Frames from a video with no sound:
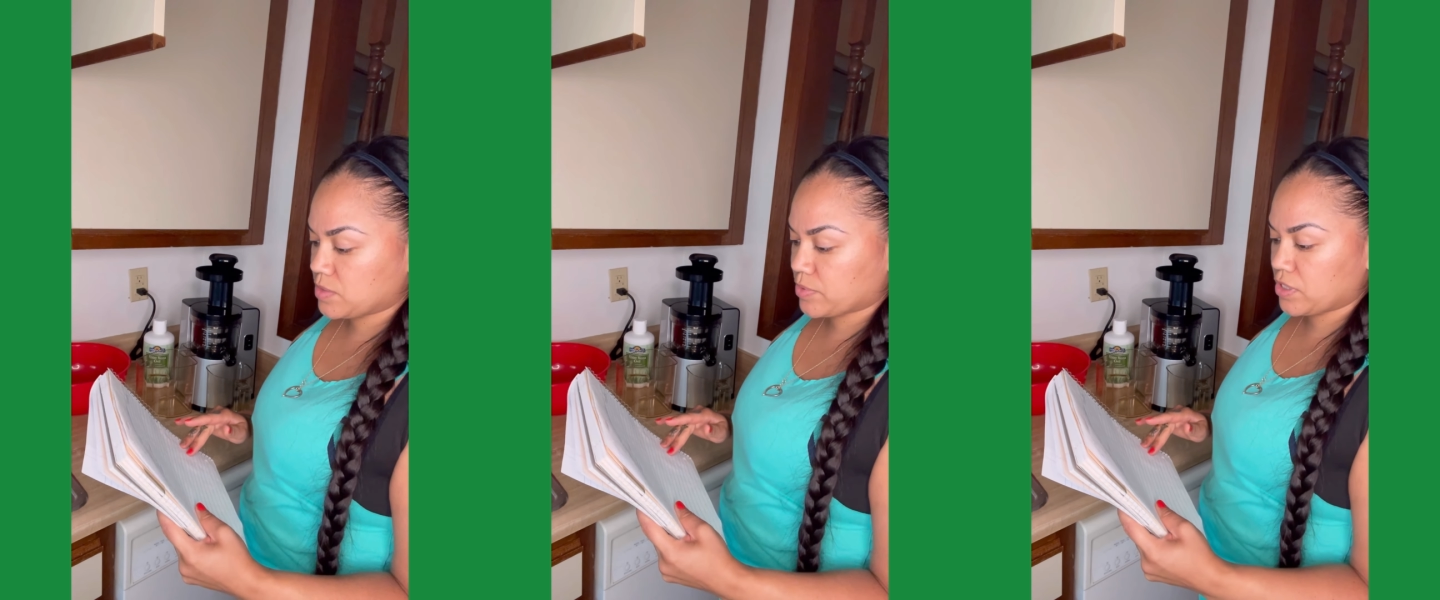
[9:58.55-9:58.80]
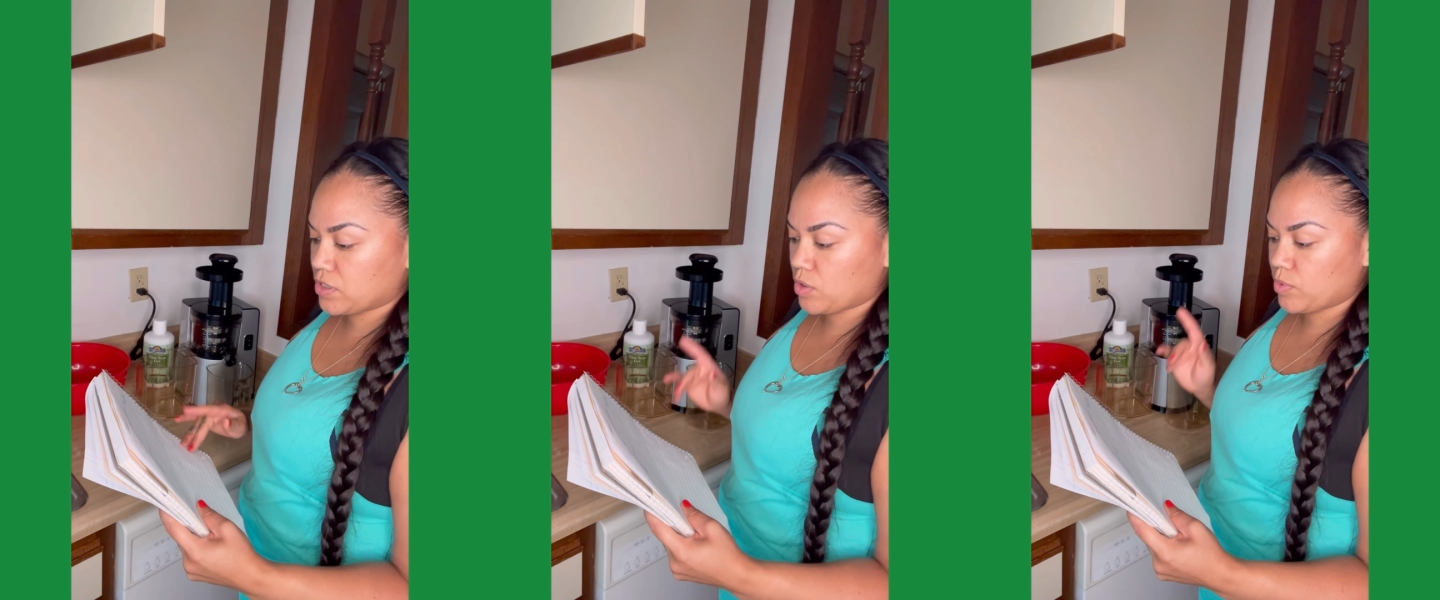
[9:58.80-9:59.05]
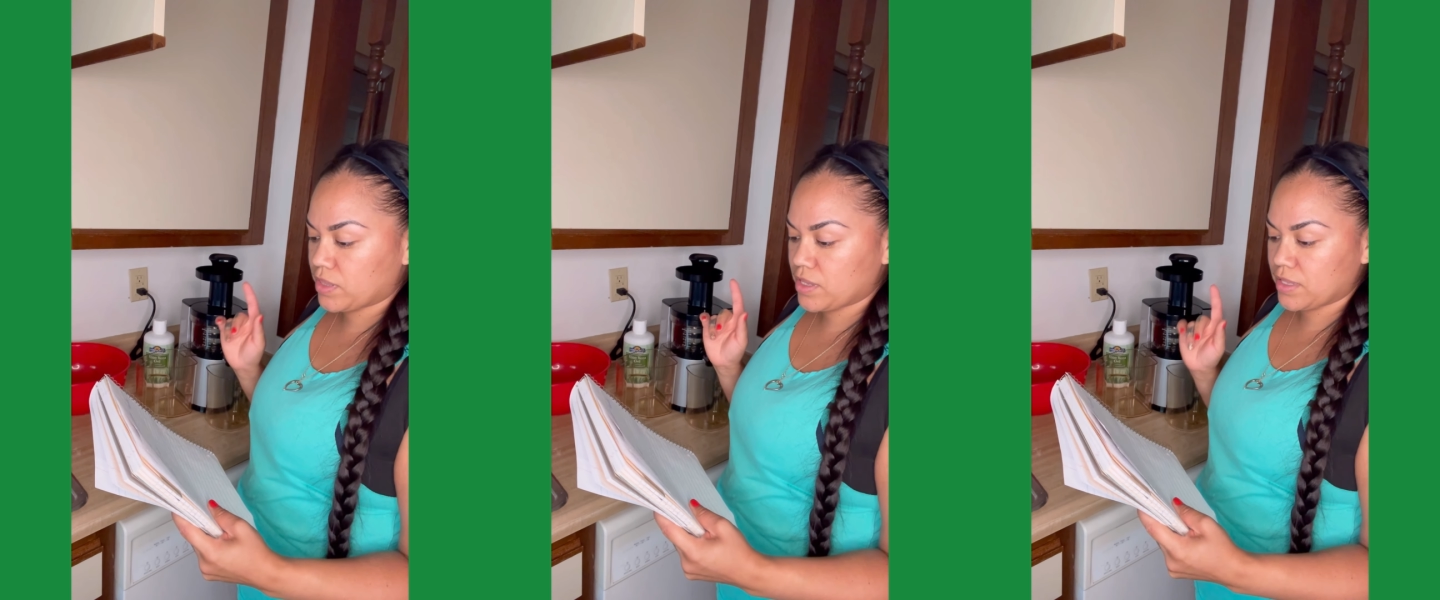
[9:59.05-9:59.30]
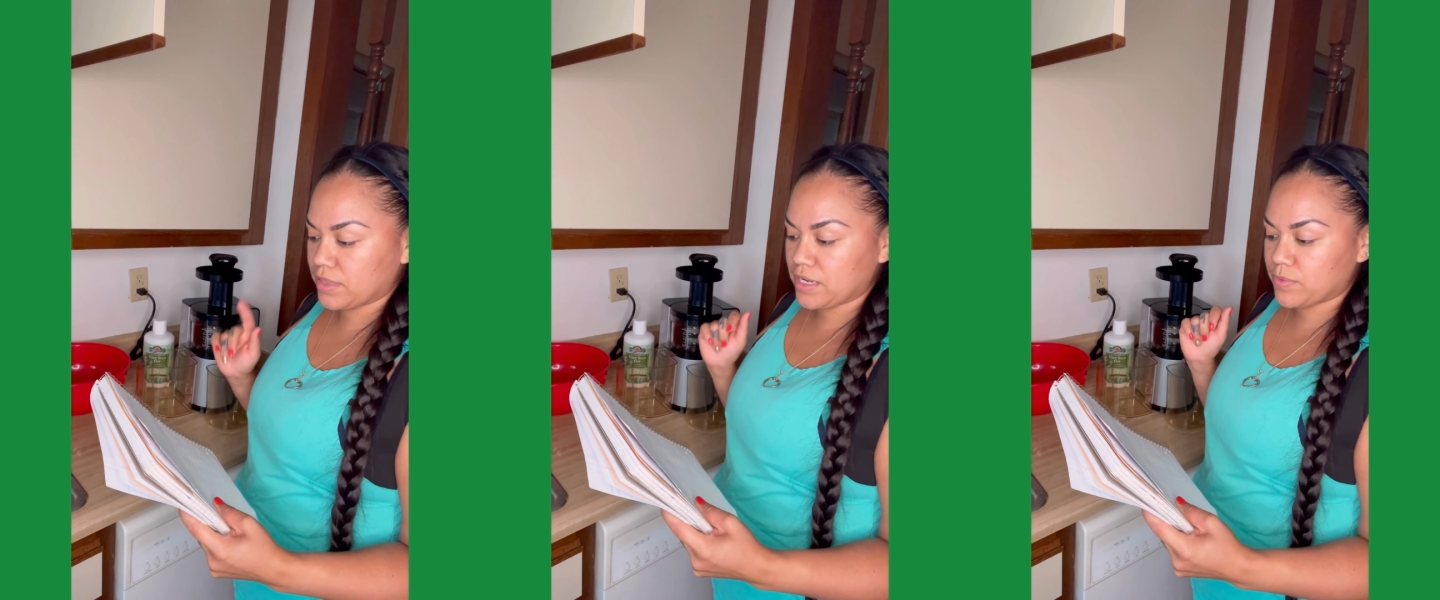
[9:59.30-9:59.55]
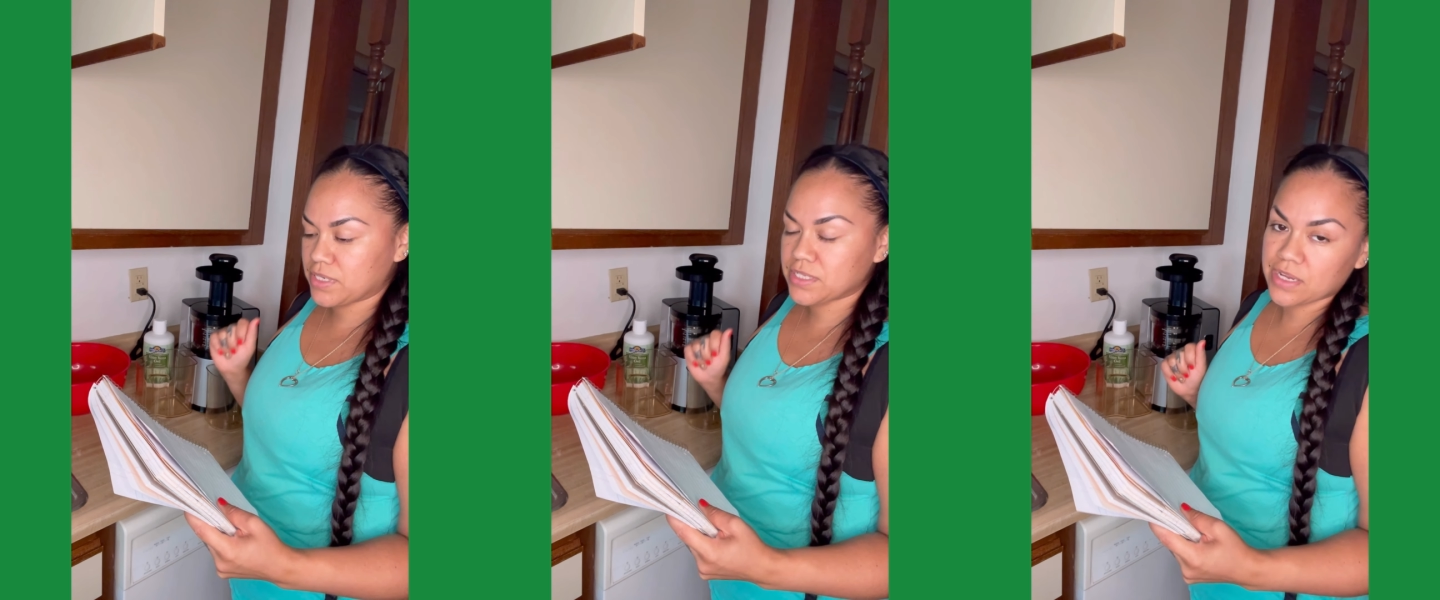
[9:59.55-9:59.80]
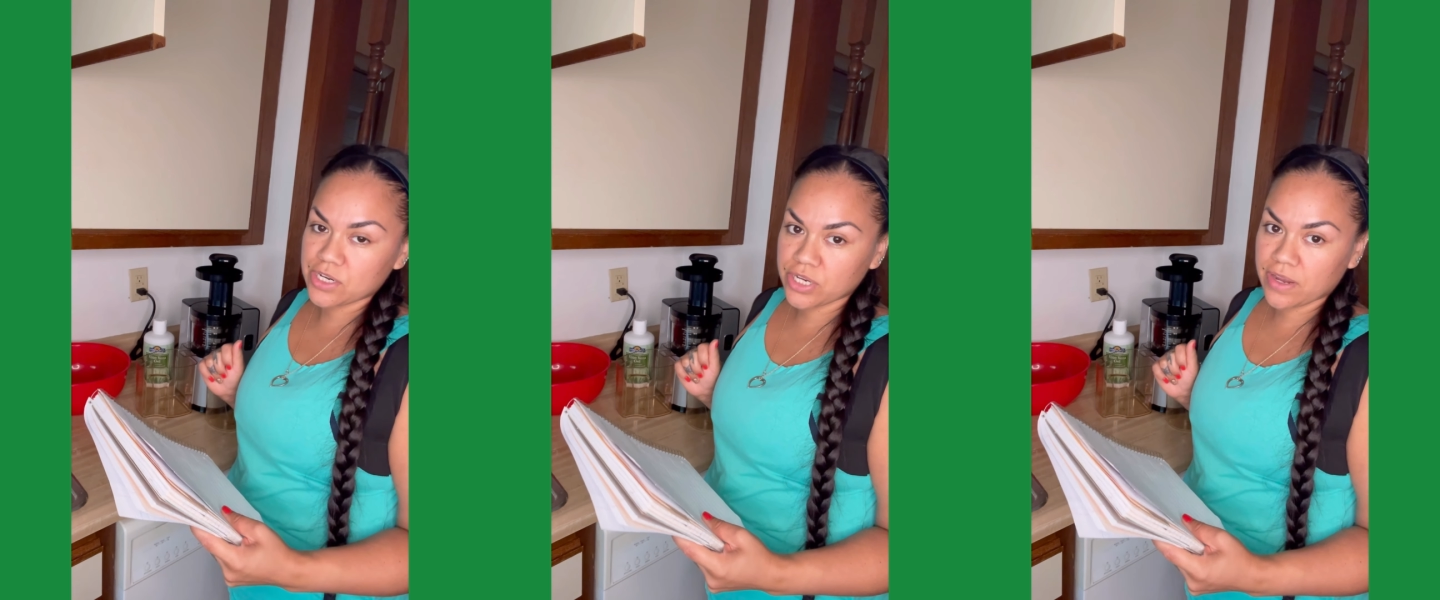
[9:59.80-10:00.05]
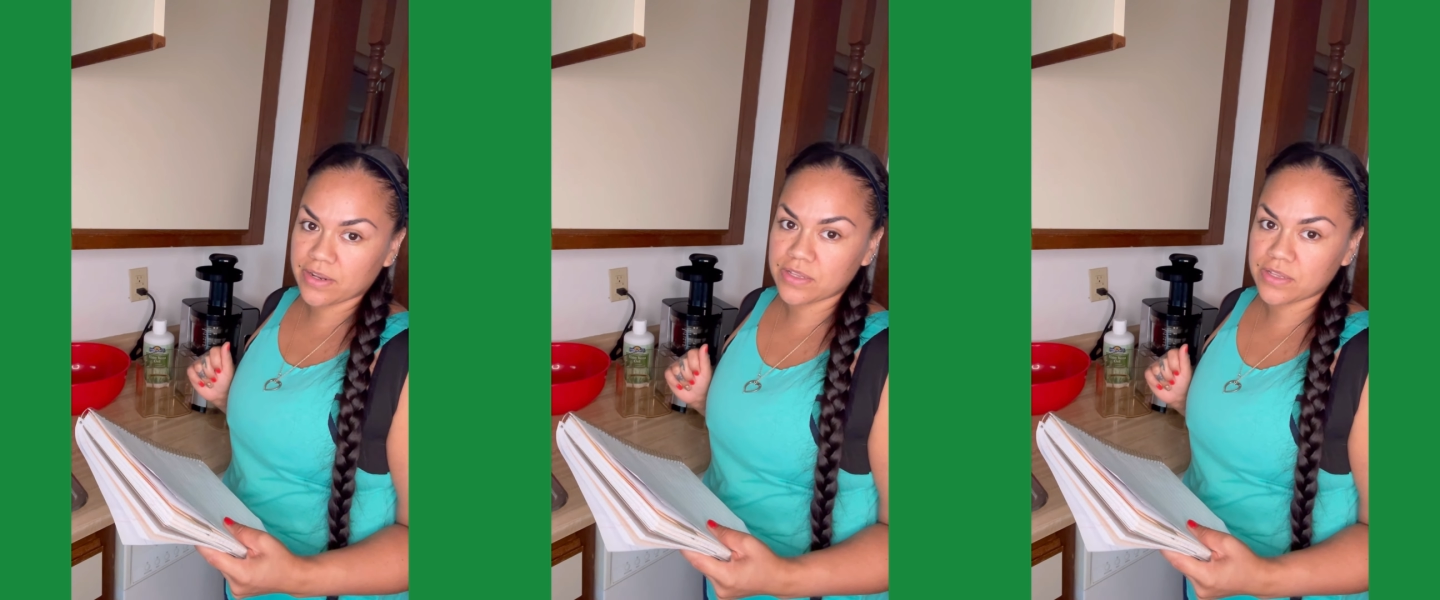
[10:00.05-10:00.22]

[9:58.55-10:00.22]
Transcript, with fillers: We're gonna go with Liquid Sunshine.